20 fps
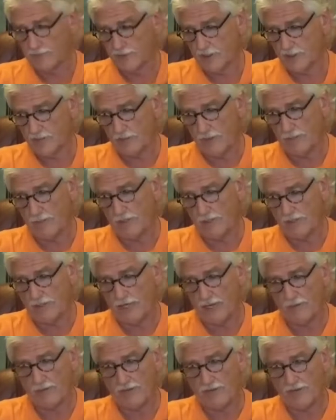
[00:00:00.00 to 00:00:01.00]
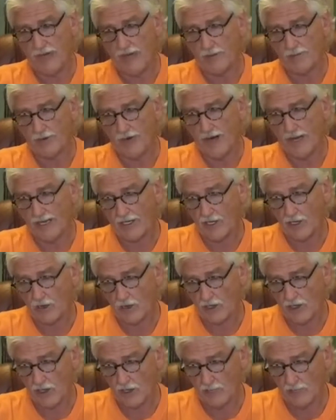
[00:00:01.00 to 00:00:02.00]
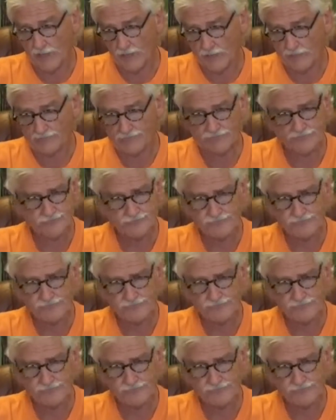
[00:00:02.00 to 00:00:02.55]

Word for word: building up in the upper and lower lobe here.